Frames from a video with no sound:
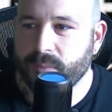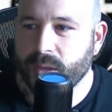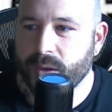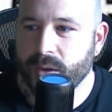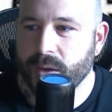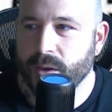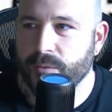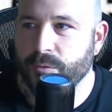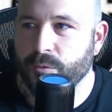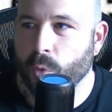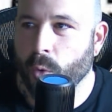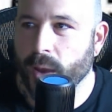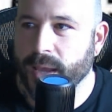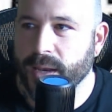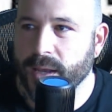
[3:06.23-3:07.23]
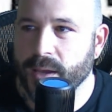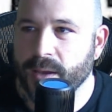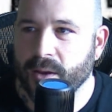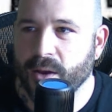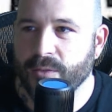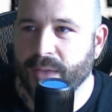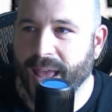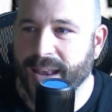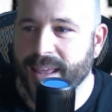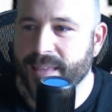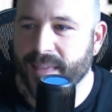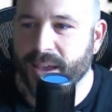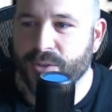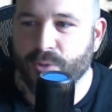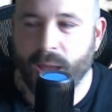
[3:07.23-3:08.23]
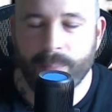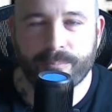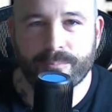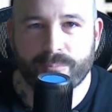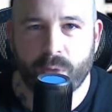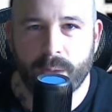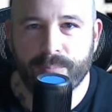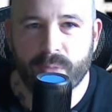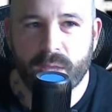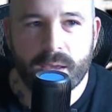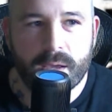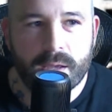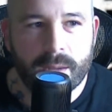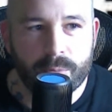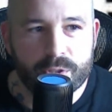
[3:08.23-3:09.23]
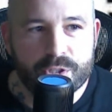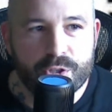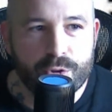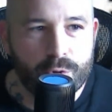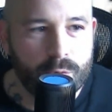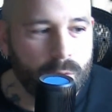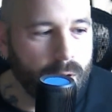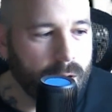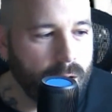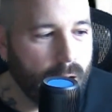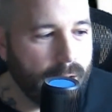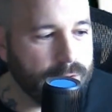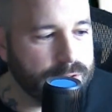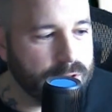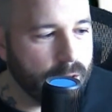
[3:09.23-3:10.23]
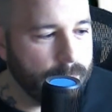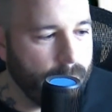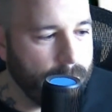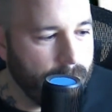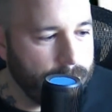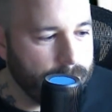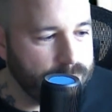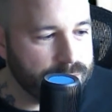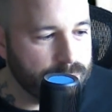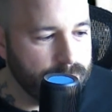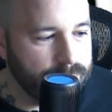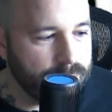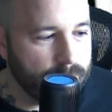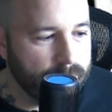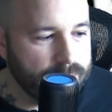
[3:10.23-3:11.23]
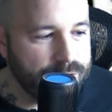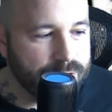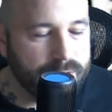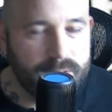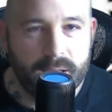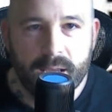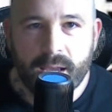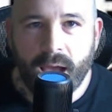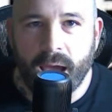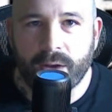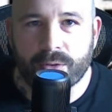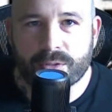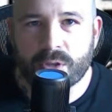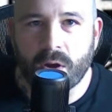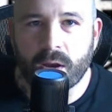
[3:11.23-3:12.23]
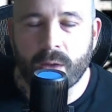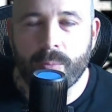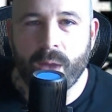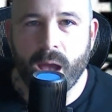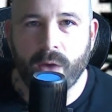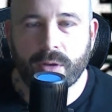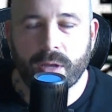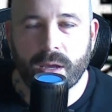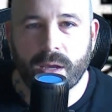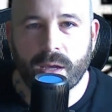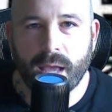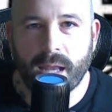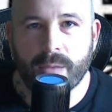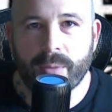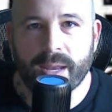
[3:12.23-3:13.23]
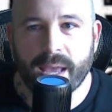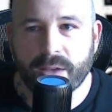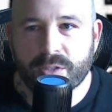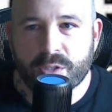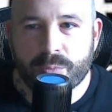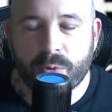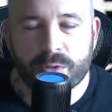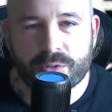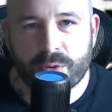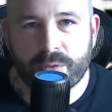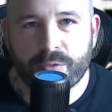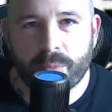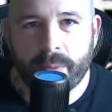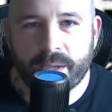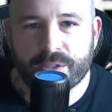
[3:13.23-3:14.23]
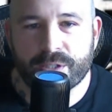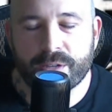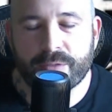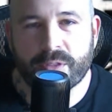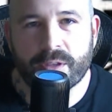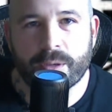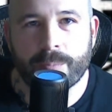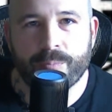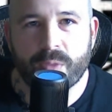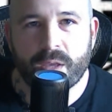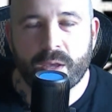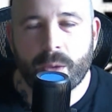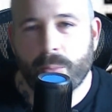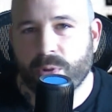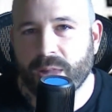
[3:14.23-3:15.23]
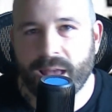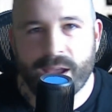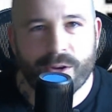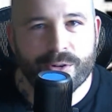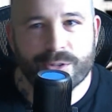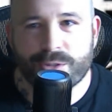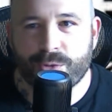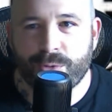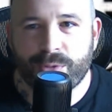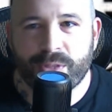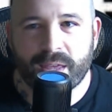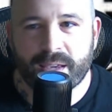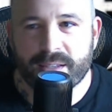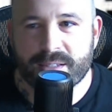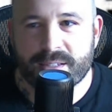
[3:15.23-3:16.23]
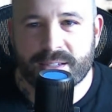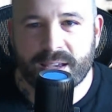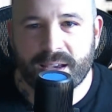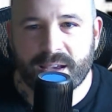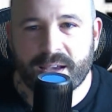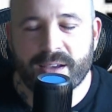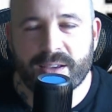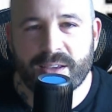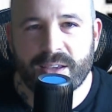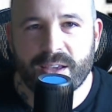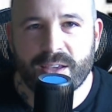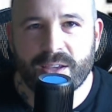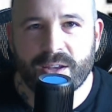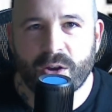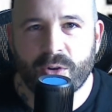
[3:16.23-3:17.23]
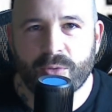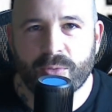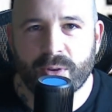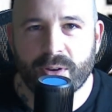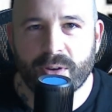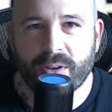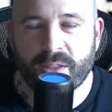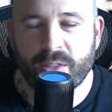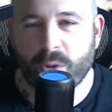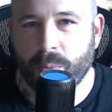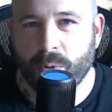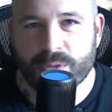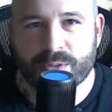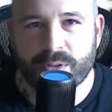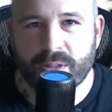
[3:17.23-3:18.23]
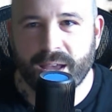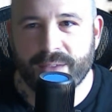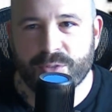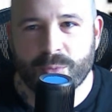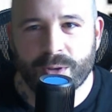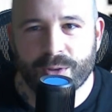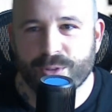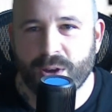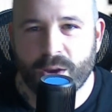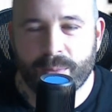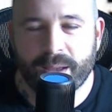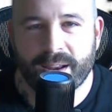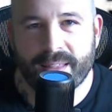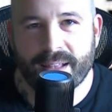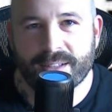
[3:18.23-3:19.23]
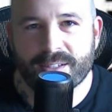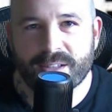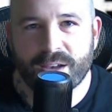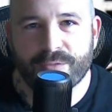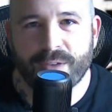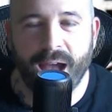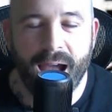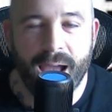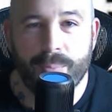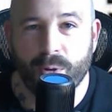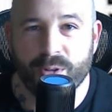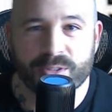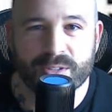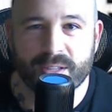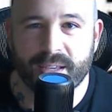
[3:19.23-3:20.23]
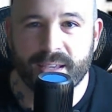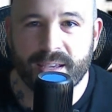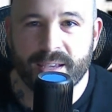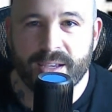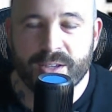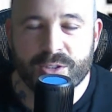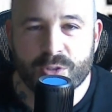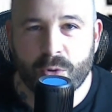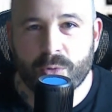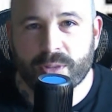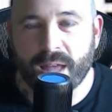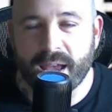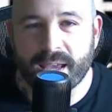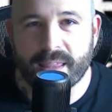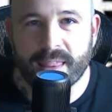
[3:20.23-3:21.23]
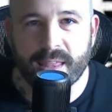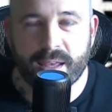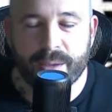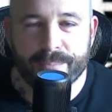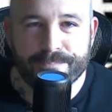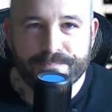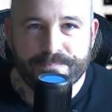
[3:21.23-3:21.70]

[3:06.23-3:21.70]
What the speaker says: void of any of that crap. Right. Number two, I don't talk about my personal information. I don't talk about anybody else's personal information. If the players do things, in their personal lives, we don't talk about any of that stuff. I personally don't like the